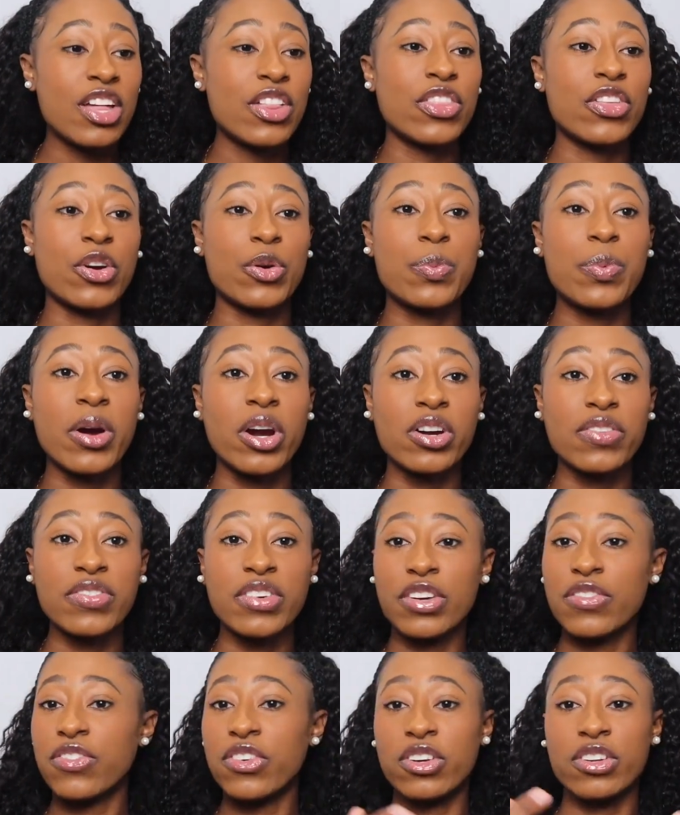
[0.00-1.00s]
They're
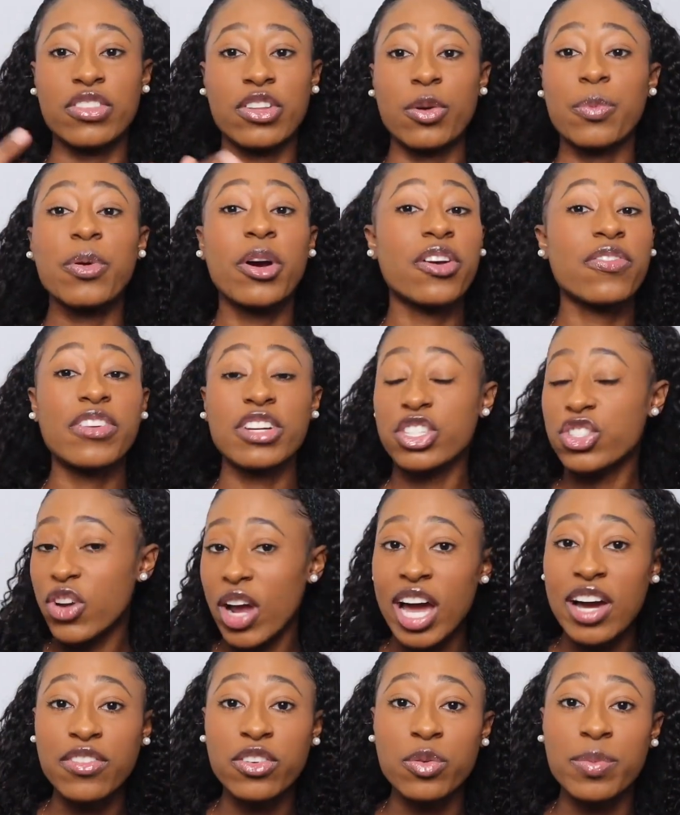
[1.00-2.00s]
perfect for they're perfect
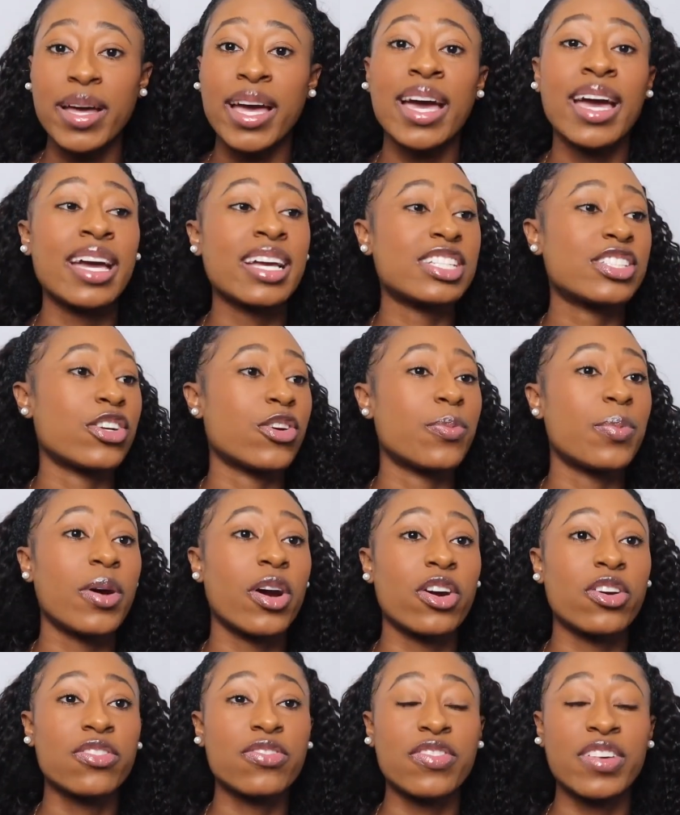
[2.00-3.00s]
travel bags, they're
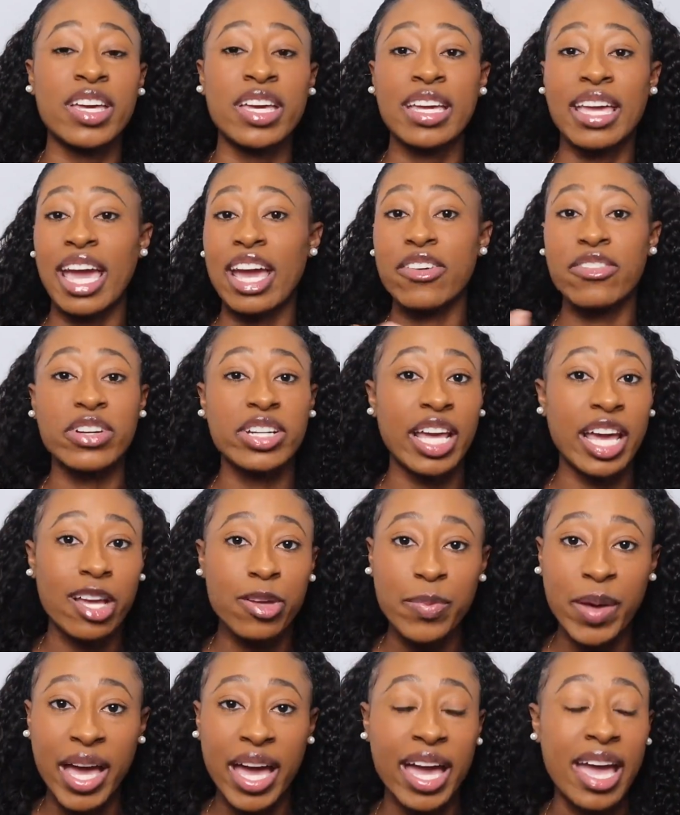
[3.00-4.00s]
perfect
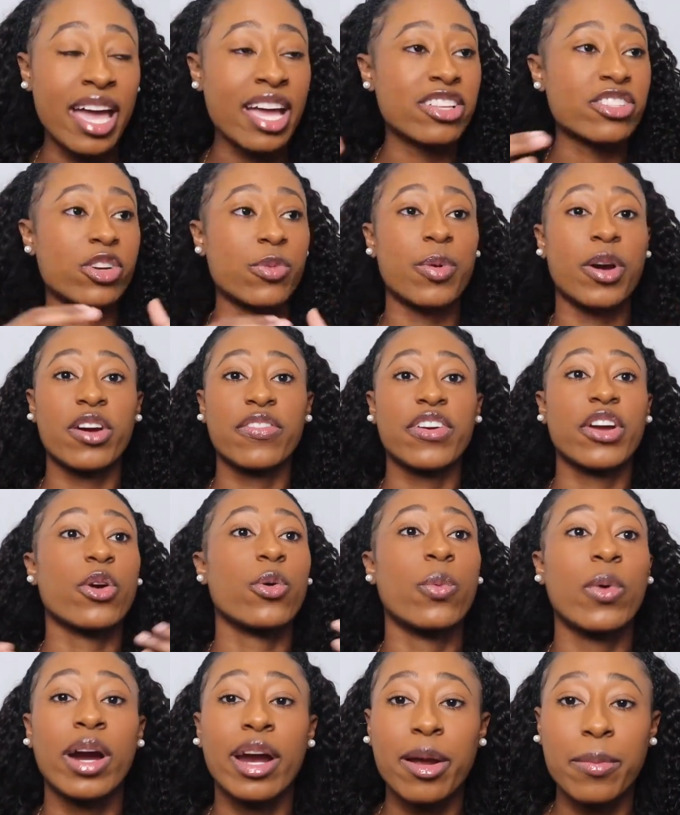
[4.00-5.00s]
everyday bags, they're
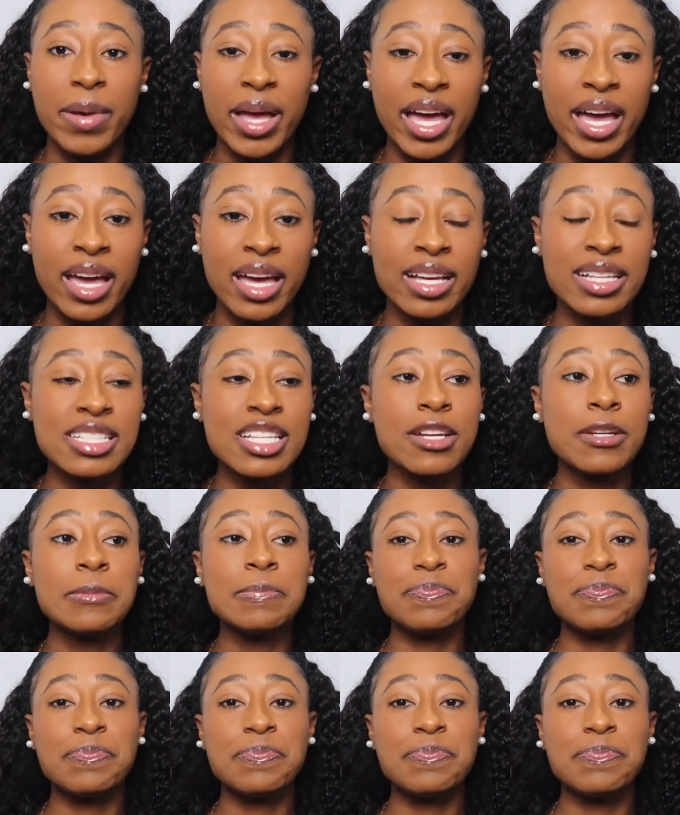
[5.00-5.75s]
perfect work bags